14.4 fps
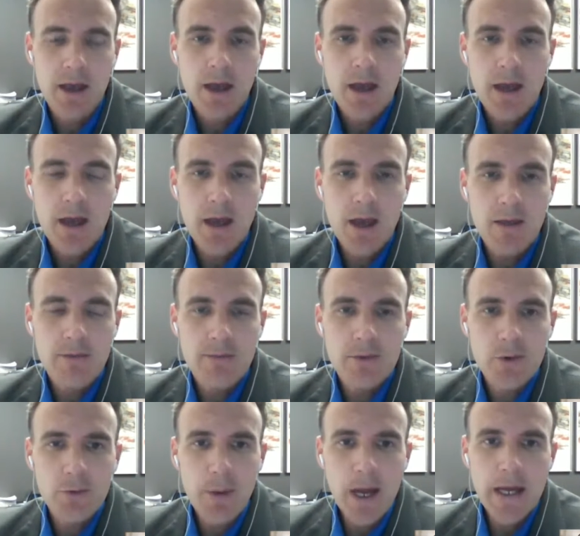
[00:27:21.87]
And I
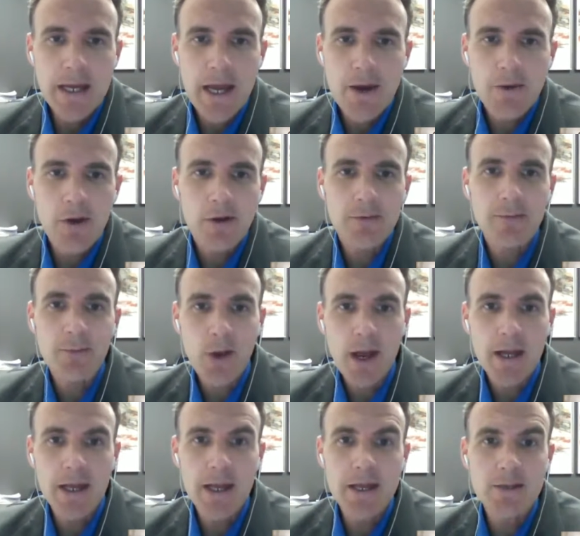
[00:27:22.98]
filled mine out on
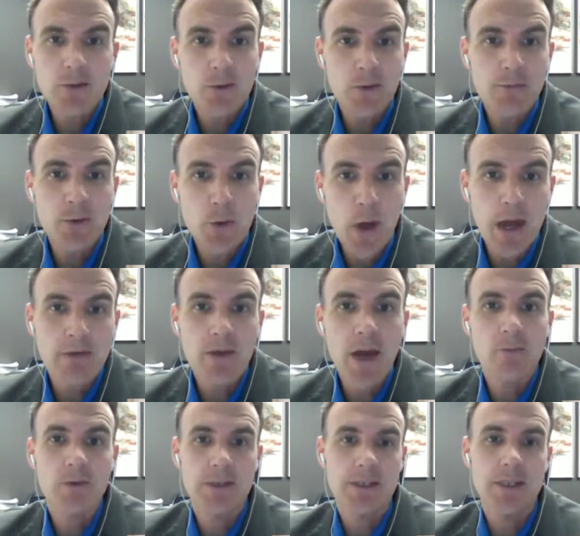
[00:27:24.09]
Friday, so if you have
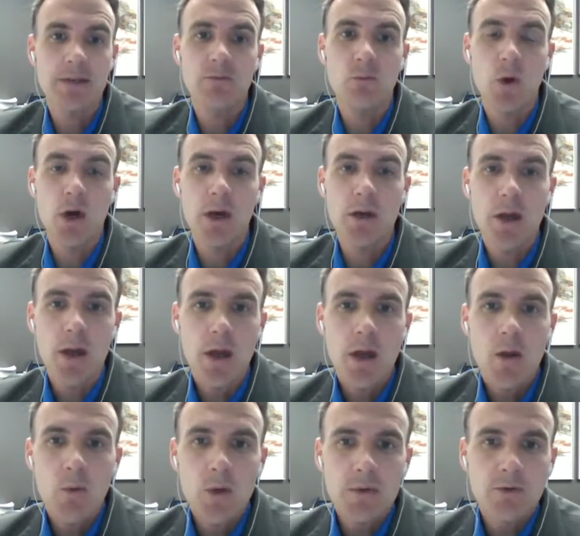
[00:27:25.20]
not received one,
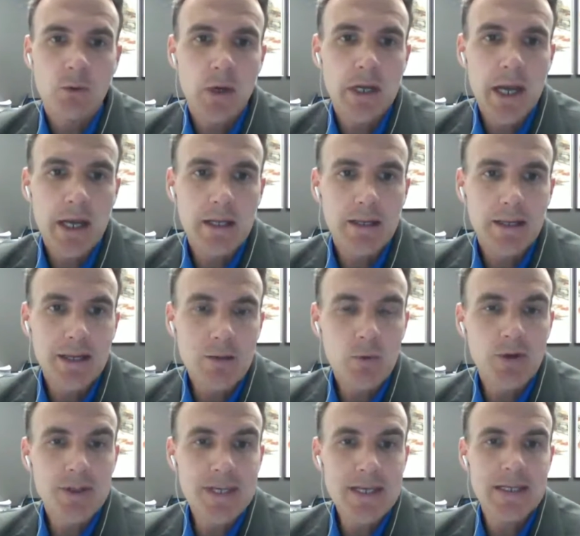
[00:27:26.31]
we've tweeted out a link
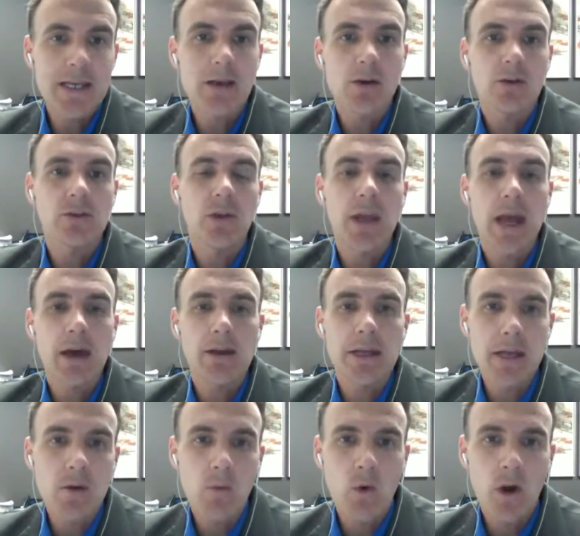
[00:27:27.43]
with details on how to
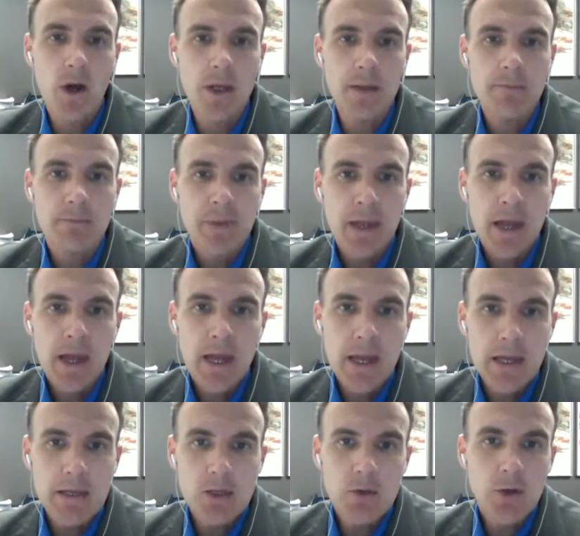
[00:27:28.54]
get one.
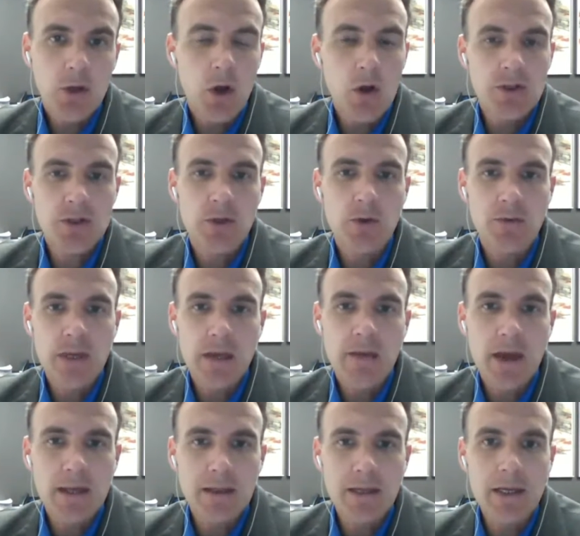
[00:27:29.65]
And you can also, via
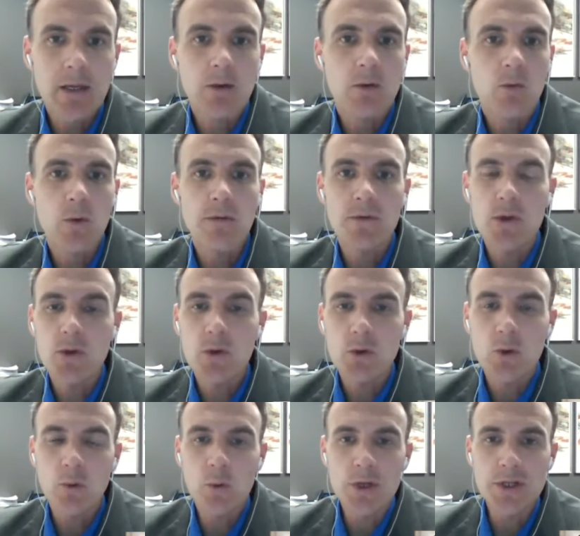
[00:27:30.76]
that link,
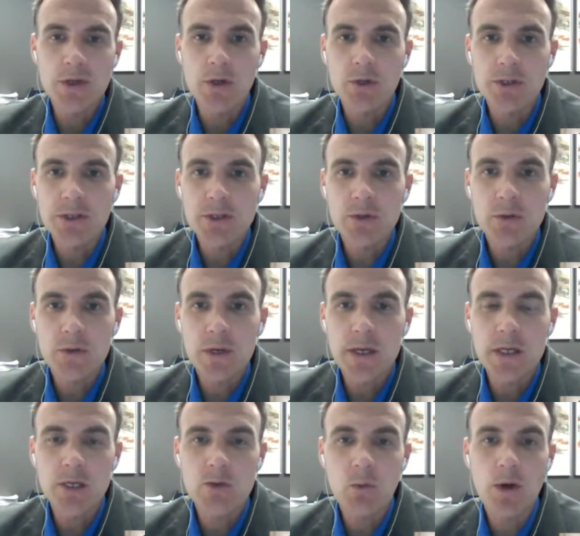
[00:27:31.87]
review results to
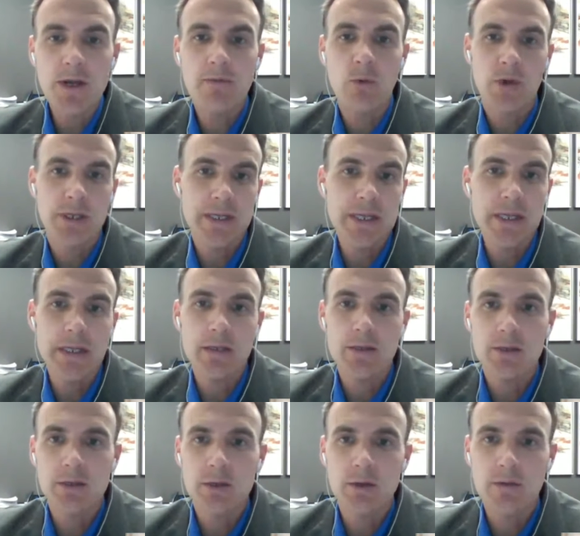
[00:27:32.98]
the 2014
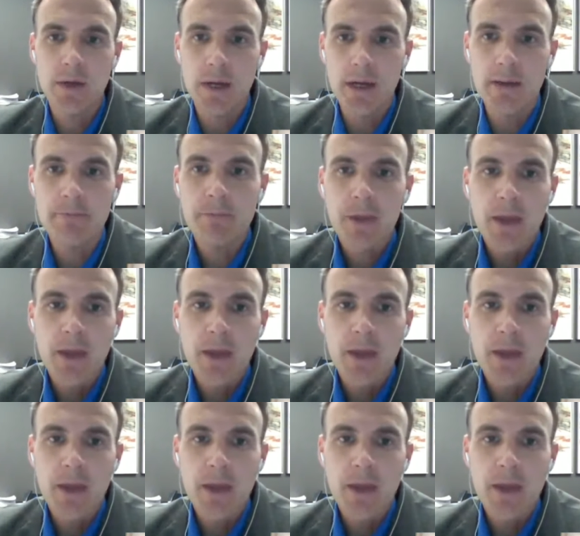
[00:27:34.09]
survey.